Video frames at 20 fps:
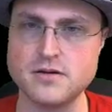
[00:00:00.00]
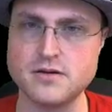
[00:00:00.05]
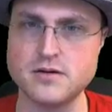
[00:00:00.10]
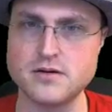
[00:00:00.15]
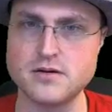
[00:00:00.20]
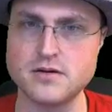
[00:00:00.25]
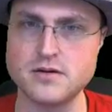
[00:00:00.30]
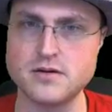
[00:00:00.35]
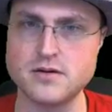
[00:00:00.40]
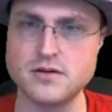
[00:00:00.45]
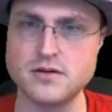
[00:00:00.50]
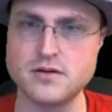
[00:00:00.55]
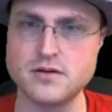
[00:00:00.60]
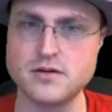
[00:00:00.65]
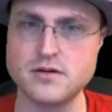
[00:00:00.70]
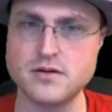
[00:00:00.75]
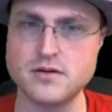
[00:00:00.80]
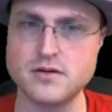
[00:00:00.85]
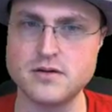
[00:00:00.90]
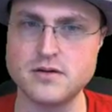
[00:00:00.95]

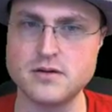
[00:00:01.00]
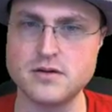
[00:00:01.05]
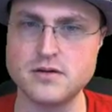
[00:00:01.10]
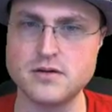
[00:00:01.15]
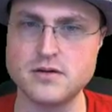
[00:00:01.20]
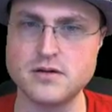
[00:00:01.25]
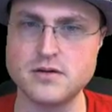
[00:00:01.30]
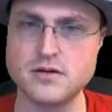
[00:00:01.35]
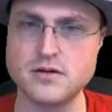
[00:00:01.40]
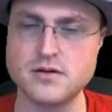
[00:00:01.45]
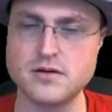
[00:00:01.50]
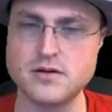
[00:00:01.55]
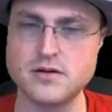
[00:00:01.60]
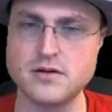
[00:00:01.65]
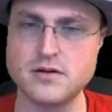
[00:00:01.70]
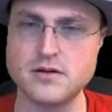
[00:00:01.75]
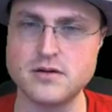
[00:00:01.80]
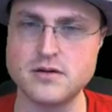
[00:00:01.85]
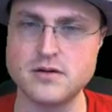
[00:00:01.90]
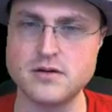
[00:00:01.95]

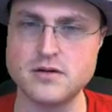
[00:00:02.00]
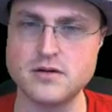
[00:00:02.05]
Nobody speaks.